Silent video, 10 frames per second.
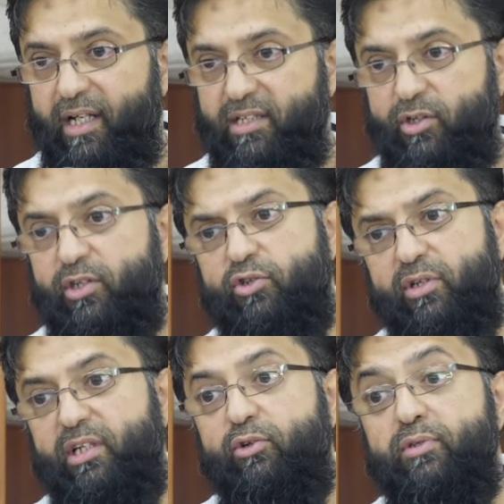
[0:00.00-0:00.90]
So you
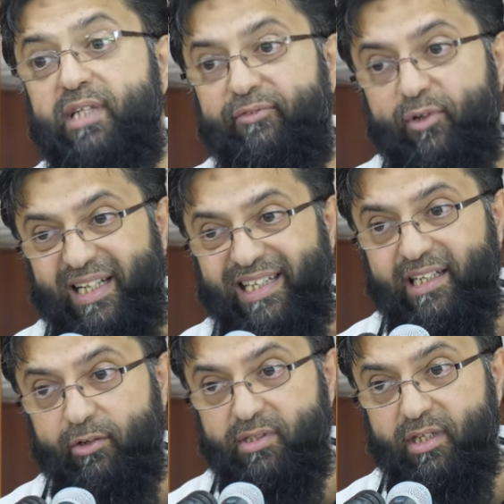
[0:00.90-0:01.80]
shouldn't use that for
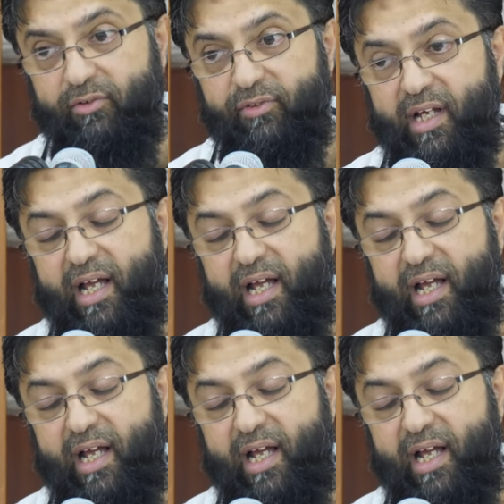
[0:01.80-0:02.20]
cleaning yourself.